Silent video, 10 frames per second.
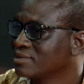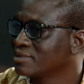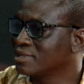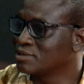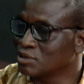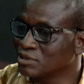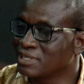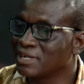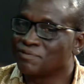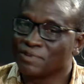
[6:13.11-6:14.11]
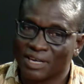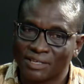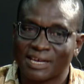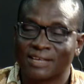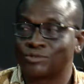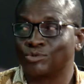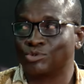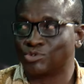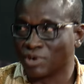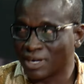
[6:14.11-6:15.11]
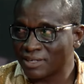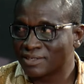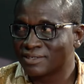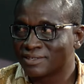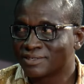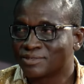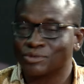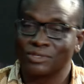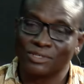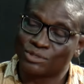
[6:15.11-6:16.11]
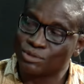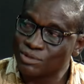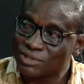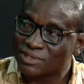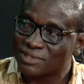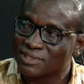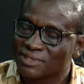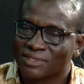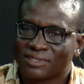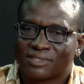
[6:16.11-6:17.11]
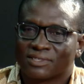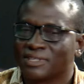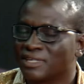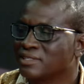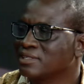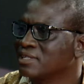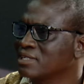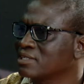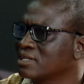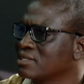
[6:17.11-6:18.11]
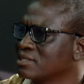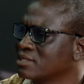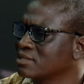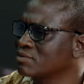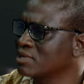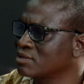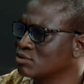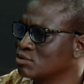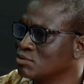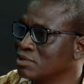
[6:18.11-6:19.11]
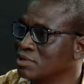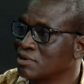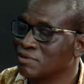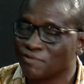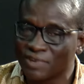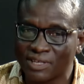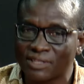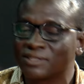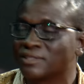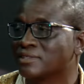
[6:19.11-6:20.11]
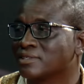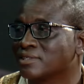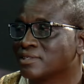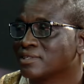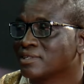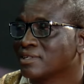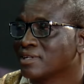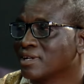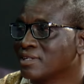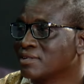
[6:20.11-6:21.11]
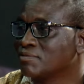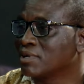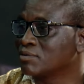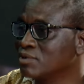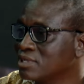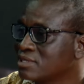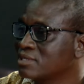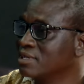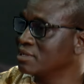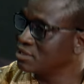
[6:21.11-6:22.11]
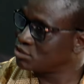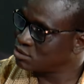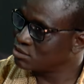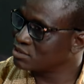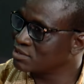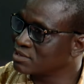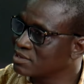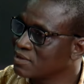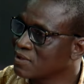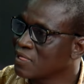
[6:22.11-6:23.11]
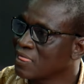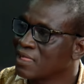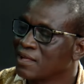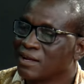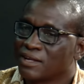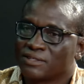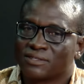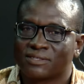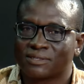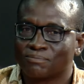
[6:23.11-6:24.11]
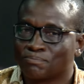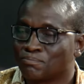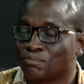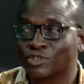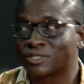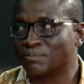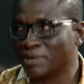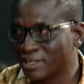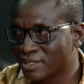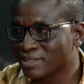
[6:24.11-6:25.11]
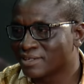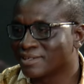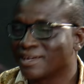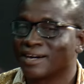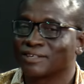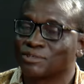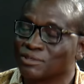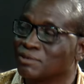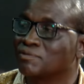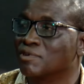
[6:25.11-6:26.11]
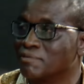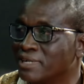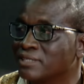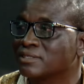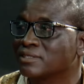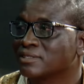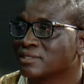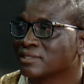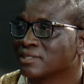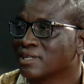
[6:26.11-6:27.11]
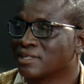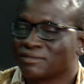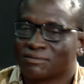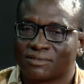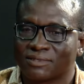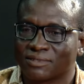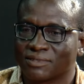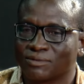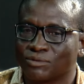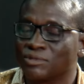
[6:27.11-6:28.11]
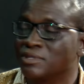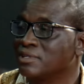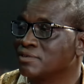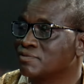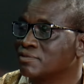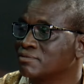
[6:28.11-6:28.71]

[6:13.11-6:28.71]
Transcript: they turn their ear as usual to issues, then the National Executive Council will convene and evaluate the issues and possibly the action of government and do the needful.